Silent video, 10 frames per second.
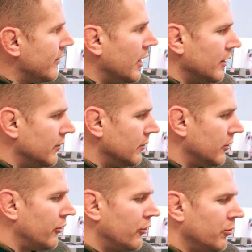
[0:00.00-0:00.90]
It's not
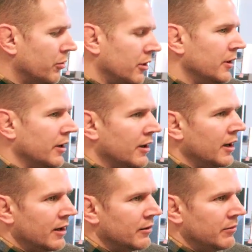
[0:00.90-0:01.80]
super clear
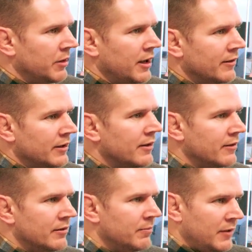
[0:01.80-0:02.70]
cut because it
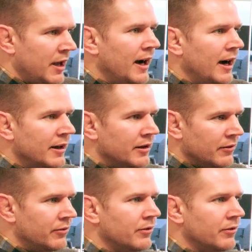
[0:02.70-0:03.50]
does kind of...